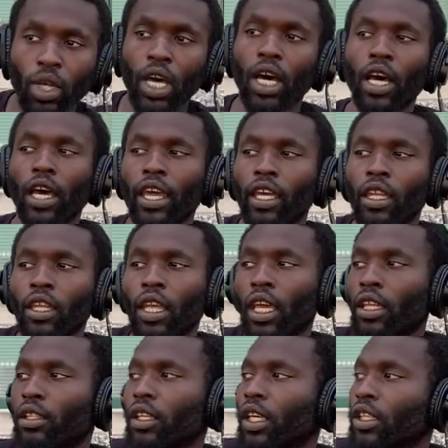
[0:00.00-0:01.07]

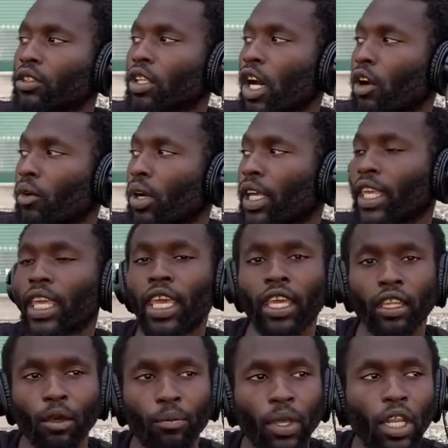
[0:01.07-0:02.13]
And so,
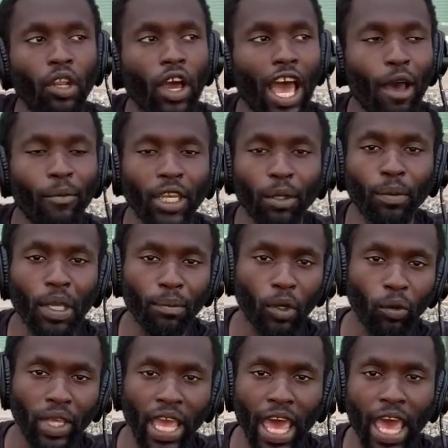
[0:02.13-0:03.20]
again, depending on how many people
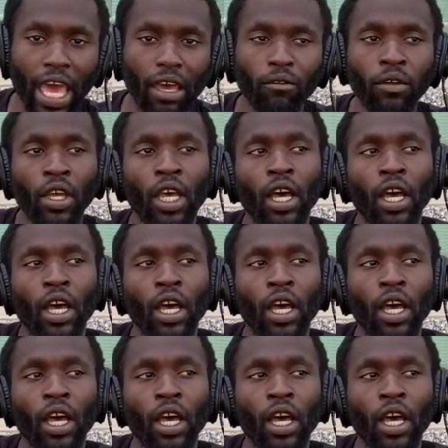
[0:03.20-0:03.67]
we have,